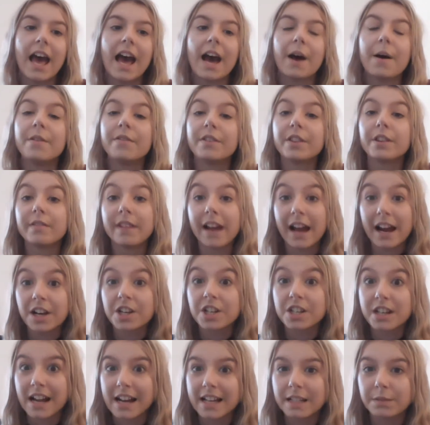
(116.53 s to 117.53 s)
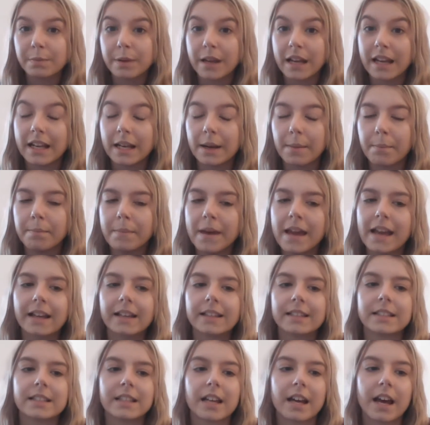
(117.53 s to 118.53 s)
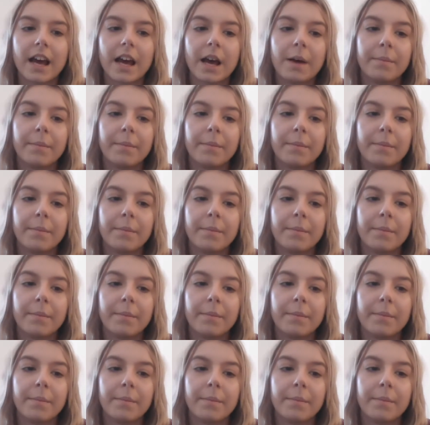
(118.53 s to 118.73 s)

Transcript: However, the reaction has been mixed.